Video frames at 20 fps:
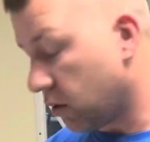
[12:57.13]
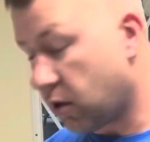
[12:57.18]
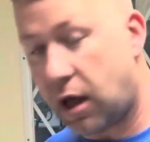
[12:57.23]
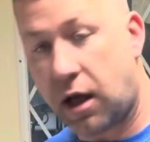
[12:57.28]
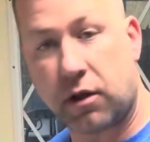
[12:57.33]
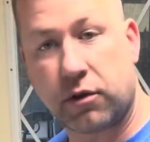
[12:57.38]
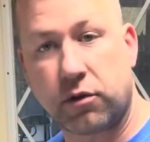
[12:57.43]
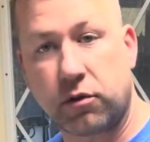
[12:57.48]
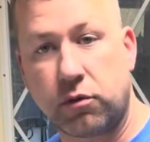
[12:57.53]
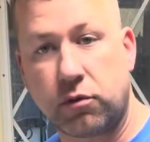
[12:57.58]

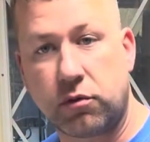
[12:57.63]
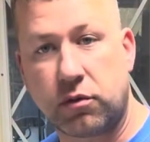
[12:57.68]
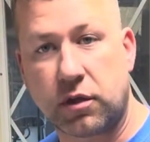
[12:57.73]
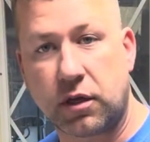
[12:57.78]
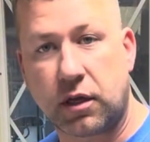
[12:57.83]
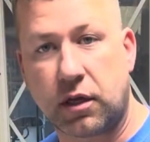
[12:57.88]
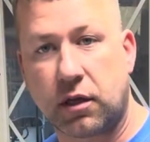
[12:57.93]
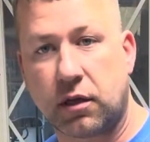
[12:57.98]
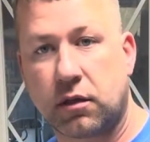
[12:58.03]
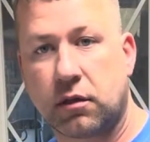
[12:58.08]
I'll do
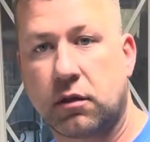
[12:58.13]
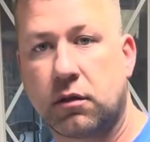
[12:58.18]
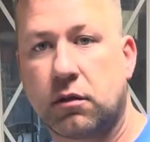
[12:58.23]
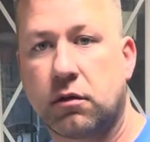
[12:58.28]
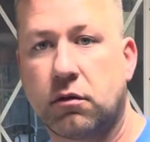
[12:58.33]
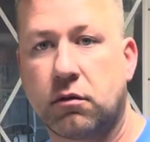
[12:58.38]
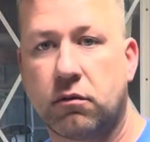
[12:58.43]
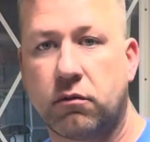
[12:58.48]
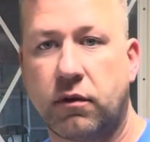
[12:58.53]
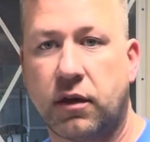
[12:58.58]
the
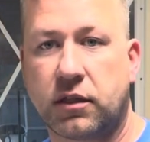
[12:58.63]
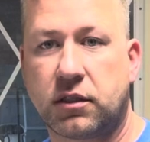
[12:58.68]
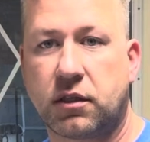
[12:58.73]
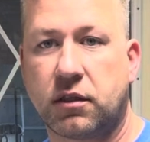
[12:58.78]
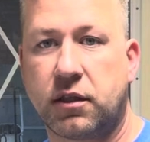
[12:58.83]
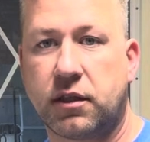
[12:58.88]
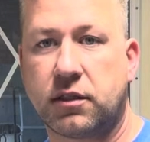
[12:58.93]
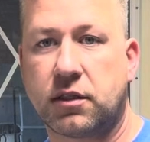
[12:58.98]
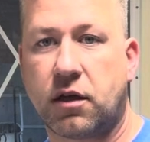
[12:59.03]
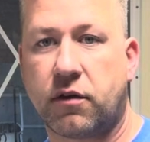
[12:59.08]
rest of
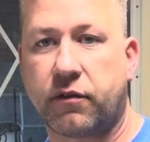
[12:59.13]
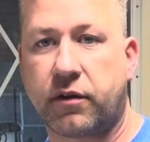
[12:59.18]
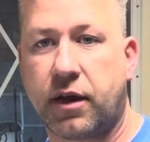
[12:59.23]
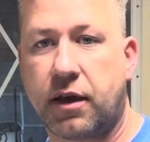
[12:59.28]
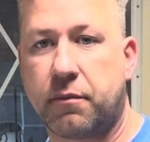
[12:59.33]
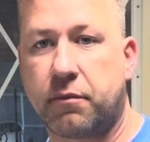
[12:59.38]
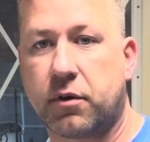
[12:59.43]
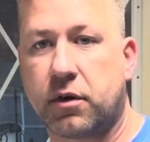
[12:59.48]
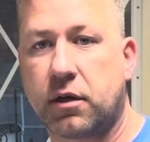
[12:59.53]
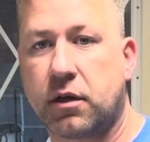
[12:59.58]
these off
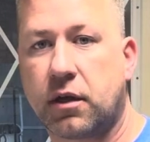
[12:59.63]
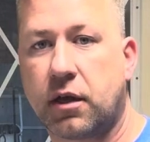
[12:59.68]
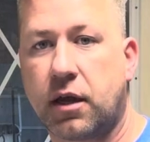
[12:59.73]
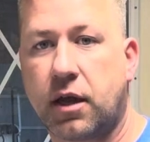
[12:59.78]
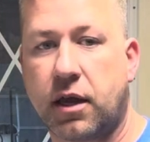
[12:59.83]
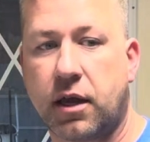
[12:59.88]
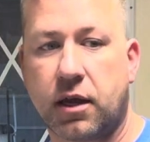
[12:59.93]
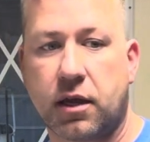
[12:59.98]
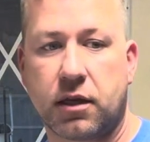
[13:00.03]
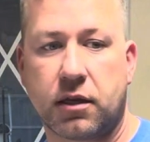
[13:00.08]
camera,
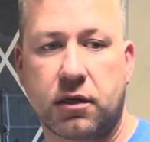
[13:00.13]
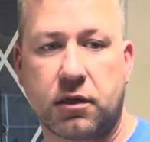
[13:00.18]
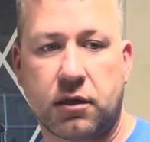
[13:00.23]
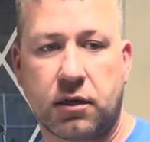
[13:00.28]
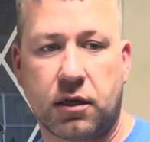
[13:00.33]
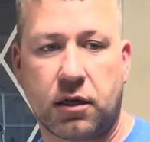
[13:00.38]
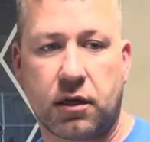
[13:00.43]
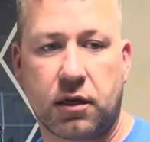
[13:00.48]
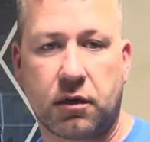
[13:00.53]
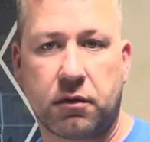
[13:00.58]
and
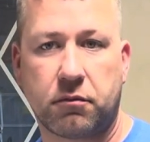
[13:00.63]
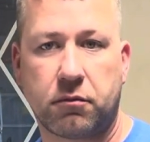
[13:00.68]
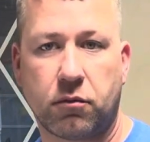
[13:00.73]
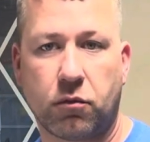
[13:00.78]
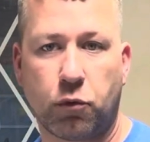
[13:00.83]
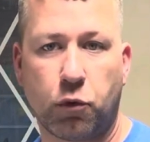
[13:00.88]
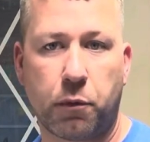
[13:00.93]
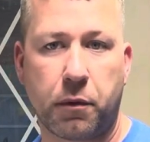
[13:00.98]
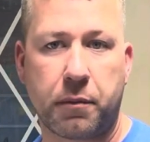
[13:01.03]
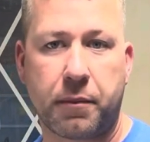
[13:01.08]

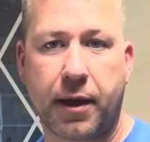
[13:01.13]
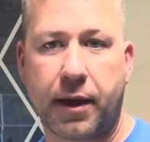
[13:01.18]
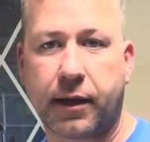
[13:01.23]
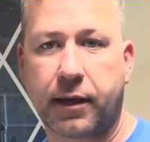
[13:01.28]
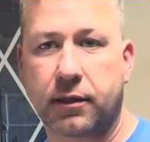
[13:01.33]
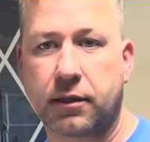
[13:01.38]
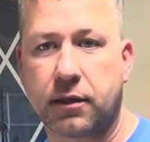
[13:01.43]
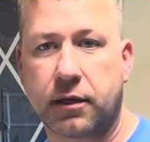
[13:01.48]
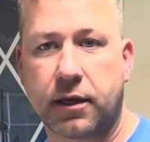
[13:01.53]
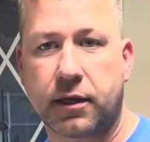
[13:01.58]
we'll be back at
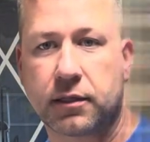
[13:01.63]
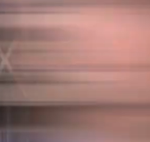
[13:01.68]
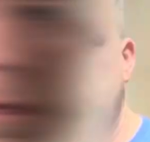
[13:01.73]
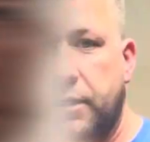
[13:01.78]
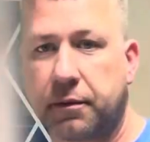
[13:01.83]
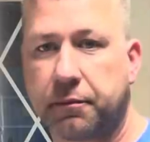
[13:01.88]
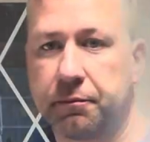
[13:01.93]
the next step.